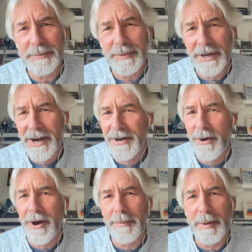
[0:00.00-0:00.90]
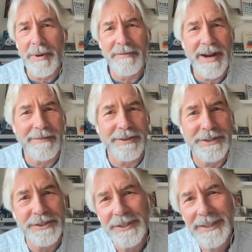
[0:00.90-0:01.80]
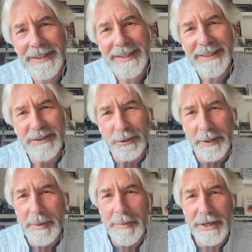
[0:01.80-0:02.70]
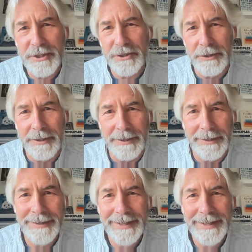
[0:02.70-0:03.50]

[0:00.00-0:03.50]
but I know I'm above average, so let me make sure